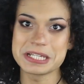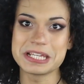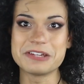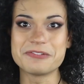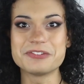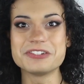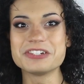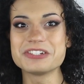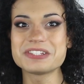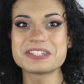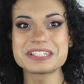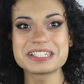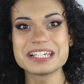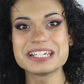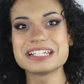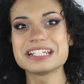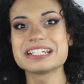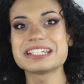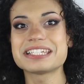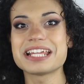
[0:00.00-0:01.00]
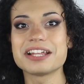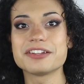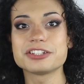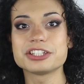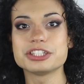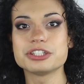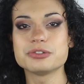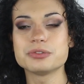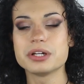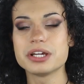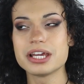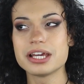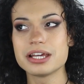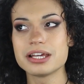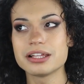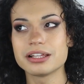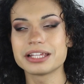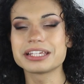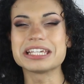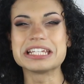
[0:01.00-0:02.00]
If your skin is telling you
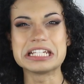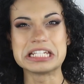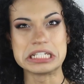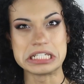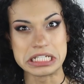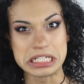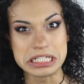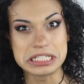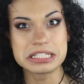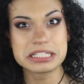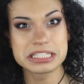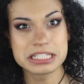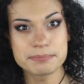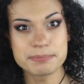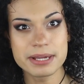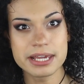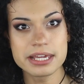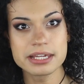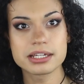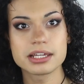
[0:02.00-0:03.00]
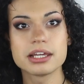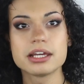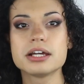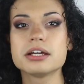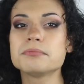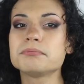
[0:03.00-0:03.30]
like it needs to bake,